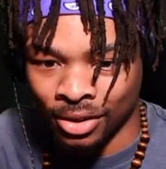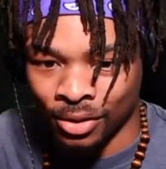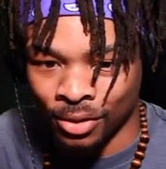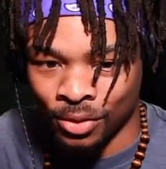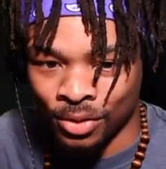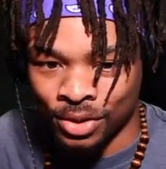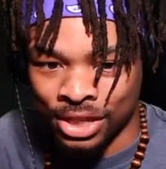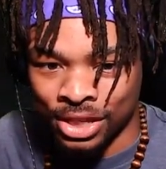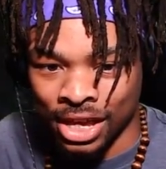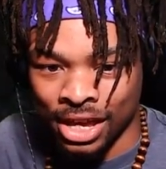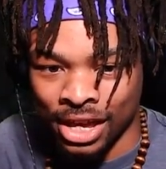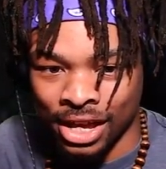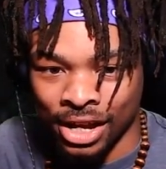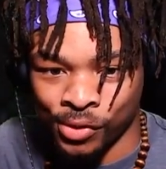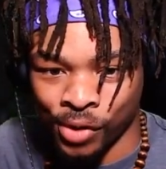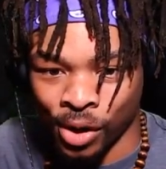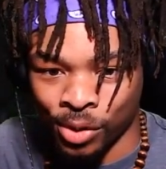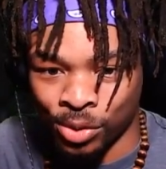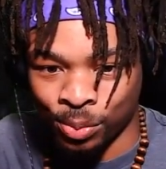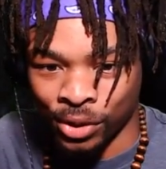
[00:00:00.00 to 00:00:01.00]
Oh, yeah,
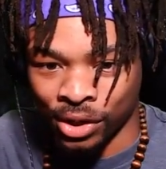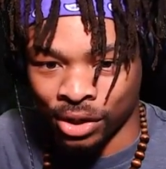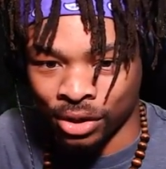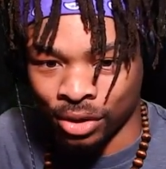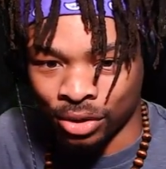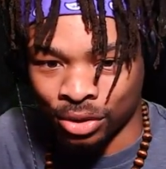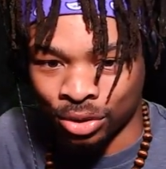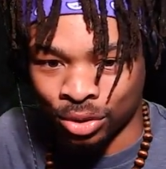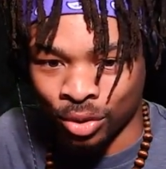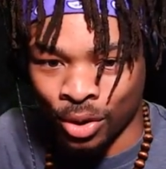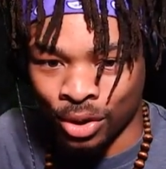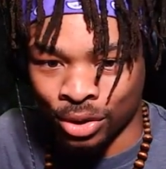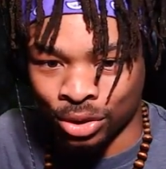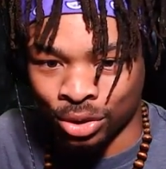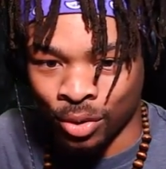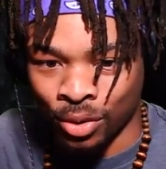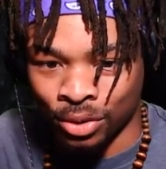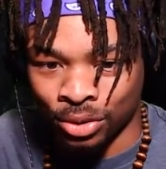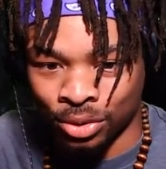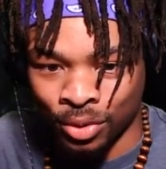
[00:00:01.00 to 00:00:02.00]
grab the brick. Throw it,
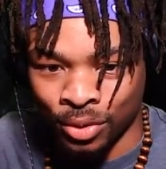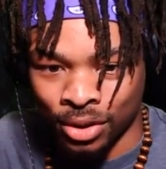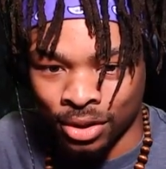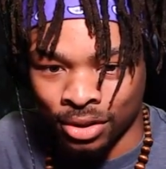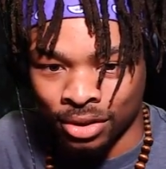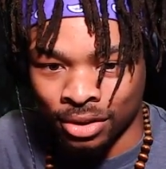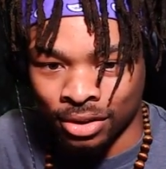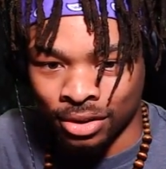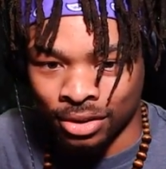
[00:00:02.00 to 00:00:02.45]
throw it, throw it.